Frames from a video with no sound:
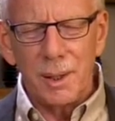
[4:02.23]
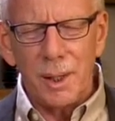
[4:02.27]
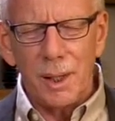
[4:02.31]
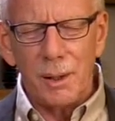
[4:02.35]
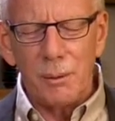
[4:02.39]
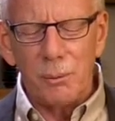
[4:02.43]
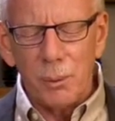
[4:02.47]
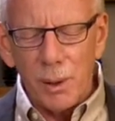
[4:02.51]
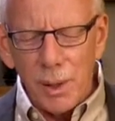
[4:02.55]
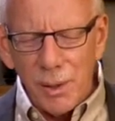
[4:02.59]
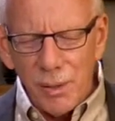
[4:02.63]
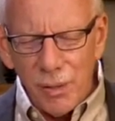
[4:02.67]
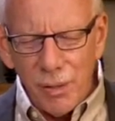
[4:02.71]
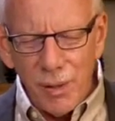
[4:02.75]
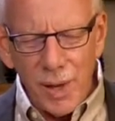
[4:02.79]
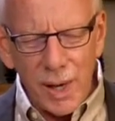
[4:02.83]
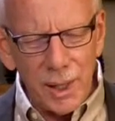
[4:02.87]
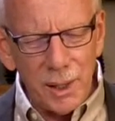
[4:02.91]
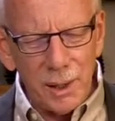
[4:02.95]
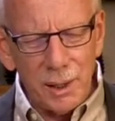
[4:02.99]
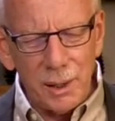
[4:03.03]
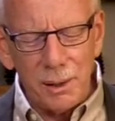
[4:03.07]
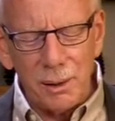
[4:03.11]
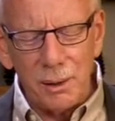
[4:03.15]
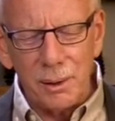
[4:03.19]
And we
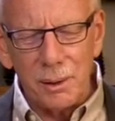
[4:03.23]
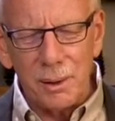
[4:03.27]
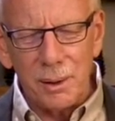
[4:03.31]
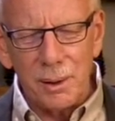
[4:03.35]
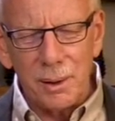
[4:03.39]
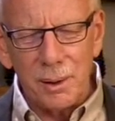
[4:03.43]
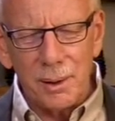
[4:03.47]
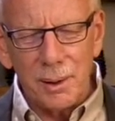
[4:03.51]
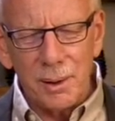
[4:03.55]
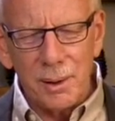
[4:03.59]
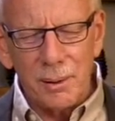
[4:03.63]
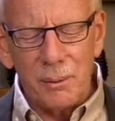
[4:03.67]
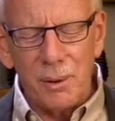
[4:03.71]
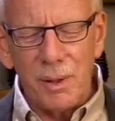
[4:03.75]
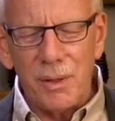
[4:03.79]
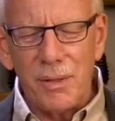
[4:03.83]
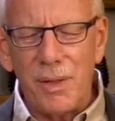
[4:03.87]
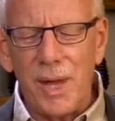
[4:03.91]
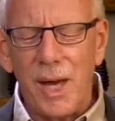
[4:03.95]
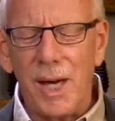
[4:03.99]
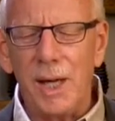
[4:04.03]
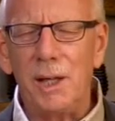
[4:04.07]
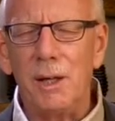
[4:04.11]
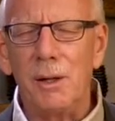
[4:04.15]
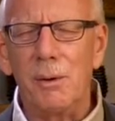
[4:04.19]
thank you. We
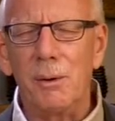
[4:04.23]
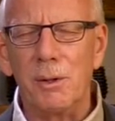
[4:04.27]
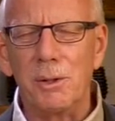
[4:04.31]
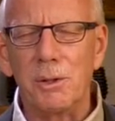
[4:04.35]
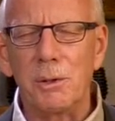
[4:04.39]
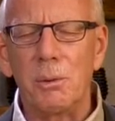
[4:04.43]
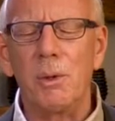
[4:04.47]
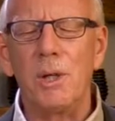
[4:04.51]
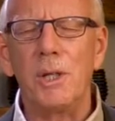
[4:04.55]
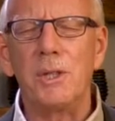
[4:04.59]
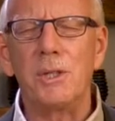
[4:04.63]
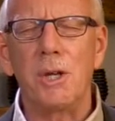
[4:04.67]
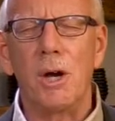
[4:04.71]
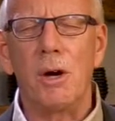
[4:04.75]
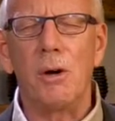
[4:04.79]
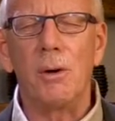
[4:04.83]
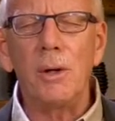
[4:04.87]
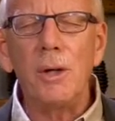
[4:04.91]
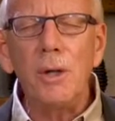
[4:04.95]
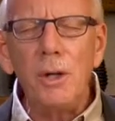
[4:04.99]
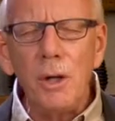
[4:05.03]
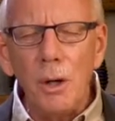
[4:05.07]
thank you as a result.